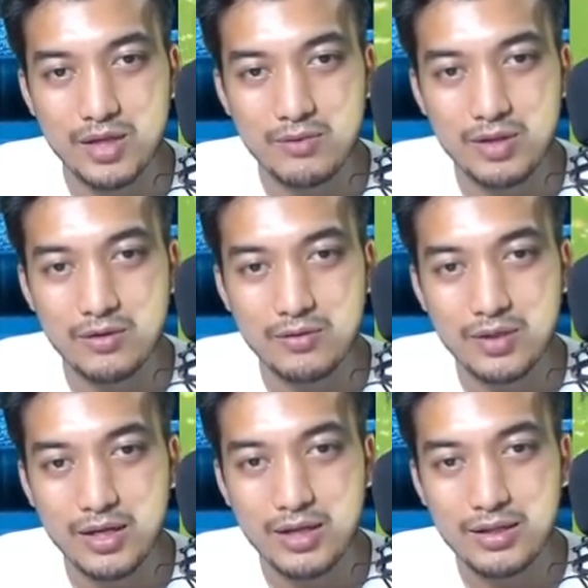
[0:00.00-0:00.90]
there we go.
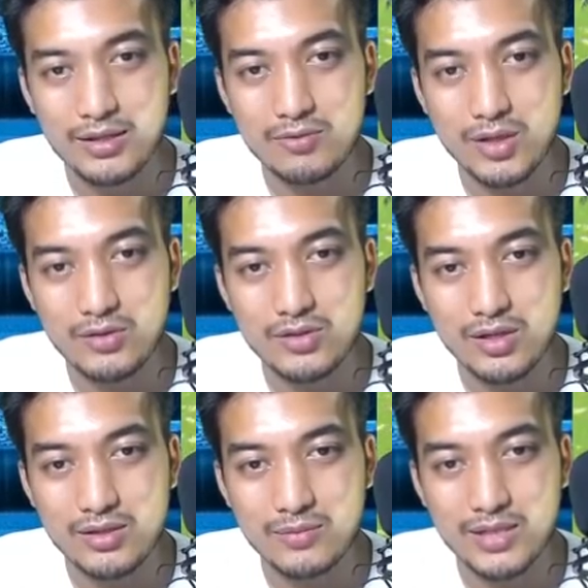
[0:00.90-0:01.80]
And let's try to
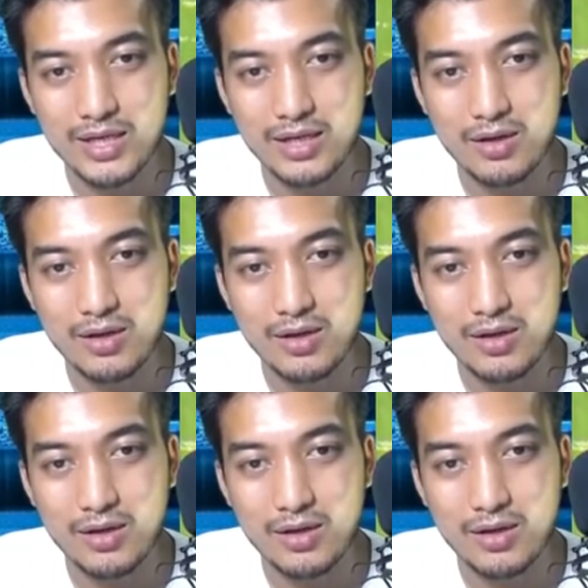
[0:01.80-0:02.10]
charge some attack.